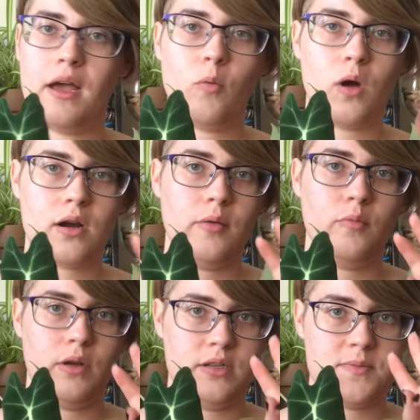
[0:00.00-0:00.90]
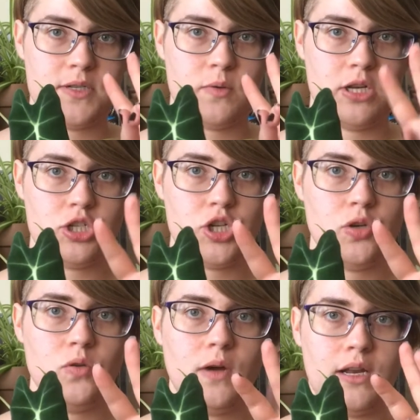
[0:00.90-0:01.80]
I water it when it's between a
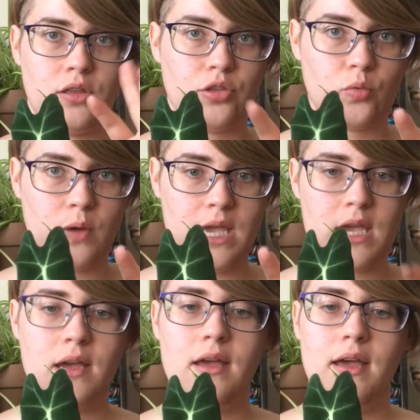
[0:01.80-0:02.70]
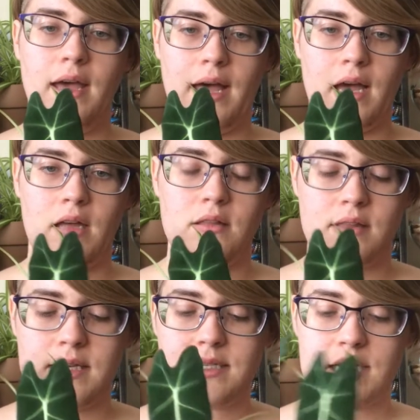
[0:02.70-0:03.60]
2 and a 3.
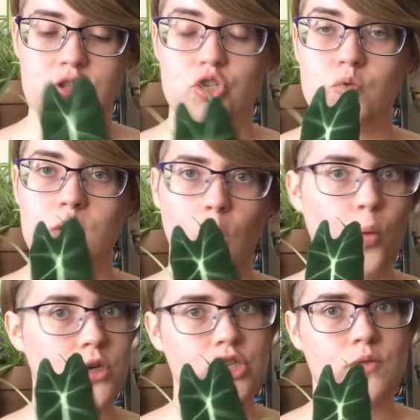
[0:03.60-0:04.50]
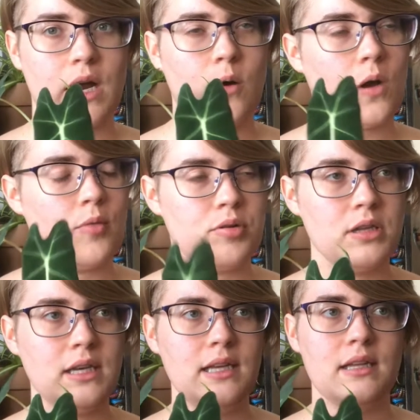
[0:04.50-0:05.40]
These guys do not want to dry out
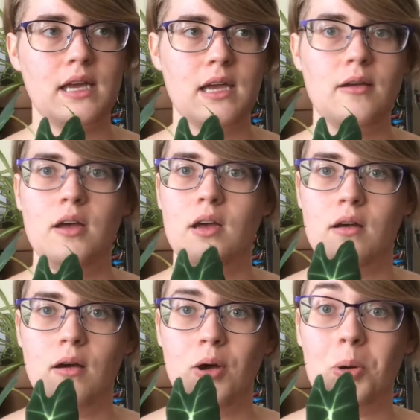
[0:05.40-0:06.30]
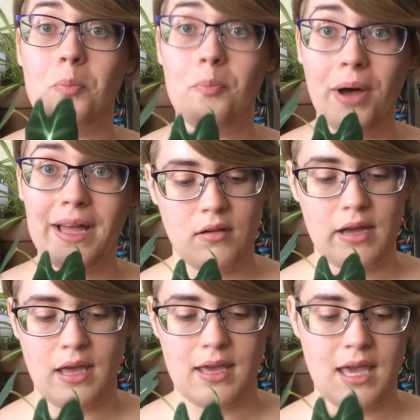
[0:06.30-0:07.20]
completely, but I
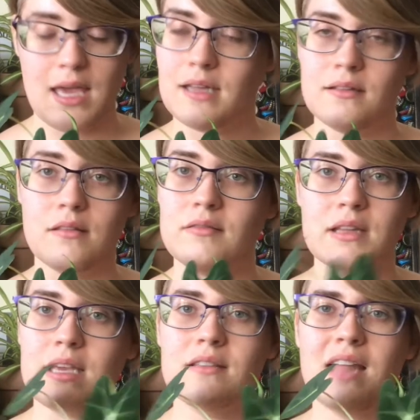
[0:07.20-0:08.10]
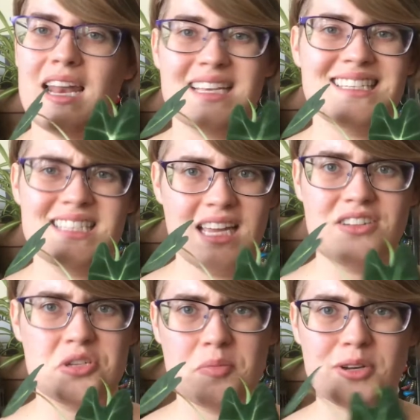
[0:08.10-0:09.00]
can't like let it sit in
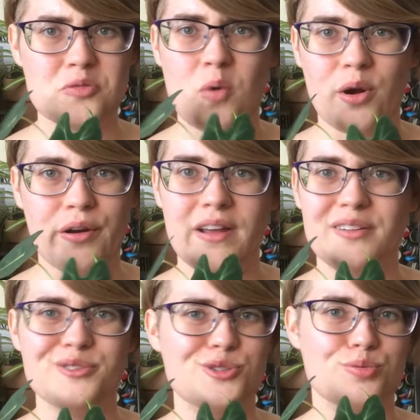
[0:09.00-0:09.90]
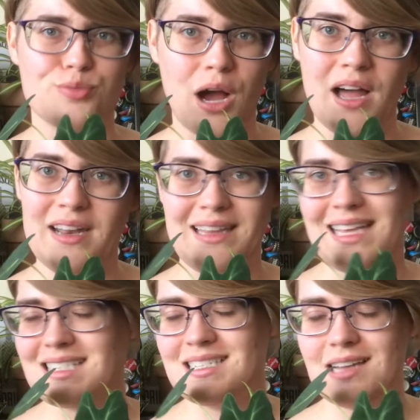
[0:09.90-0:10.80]
too much water. It'll just rot, and
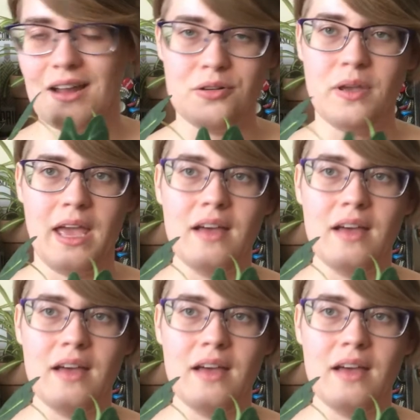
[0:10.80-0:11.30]
that's not okay.